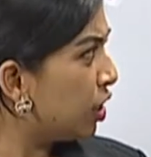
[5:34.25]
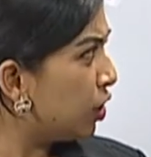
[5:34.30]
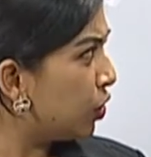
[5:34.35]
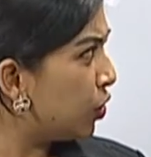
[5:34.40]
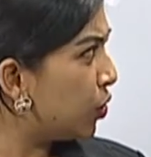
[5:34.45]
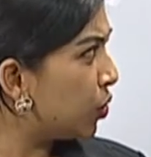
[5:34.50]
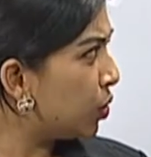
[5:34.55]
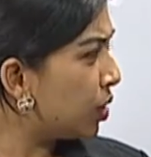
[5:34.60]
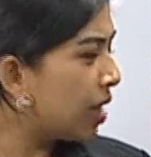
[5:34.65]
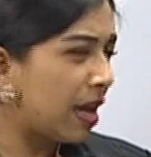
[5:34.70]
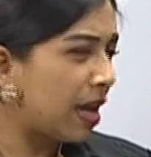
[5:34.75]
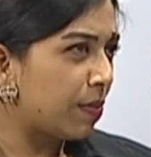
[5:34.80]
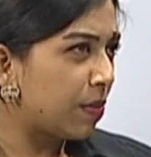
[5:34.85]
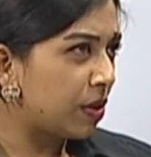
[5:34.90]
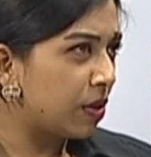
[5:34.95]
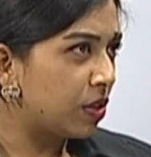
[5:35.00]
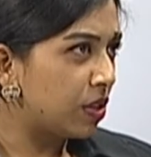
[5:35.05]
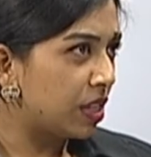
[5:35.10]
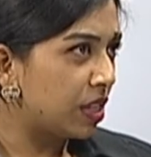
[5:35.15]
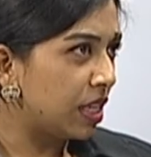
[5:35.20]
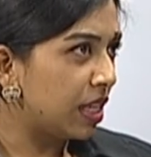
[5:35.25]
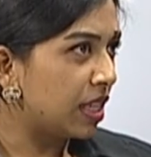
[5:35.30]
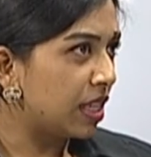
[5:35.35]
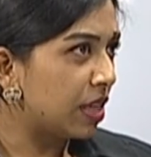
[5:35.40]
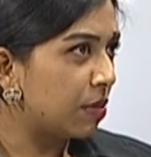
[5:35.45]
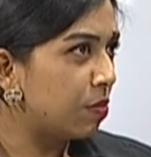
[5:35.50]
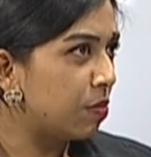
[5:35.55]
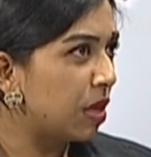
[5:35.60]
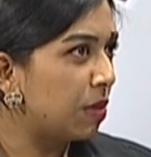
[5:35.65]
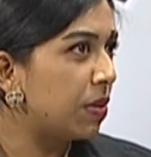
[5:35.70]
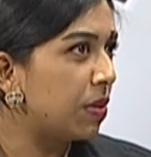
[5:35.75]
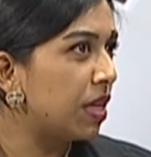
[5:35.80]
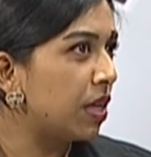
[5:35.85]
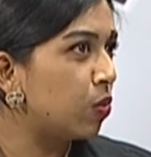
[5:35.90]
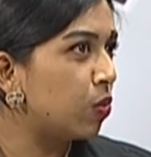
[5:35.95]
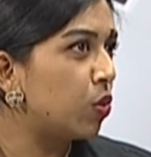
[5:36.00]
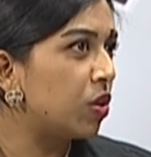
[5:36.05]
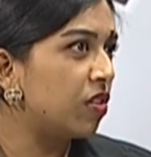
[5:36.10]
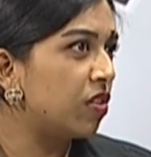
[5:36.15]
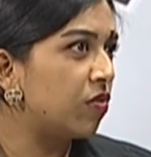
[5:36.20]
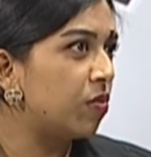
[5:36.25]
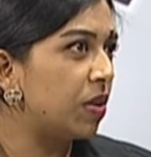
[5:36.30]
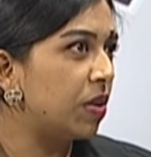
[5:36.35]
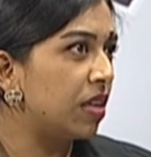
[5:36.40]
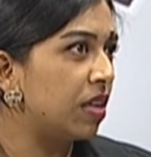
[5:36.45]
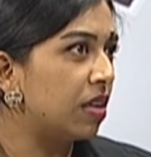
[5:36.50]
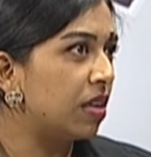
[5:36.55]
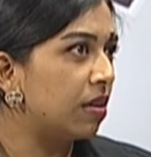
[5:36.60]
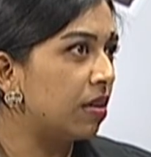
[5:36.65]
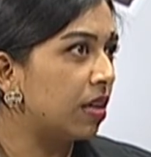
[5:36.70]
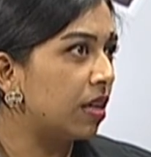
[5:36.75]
do you happen to think that maybe it would have been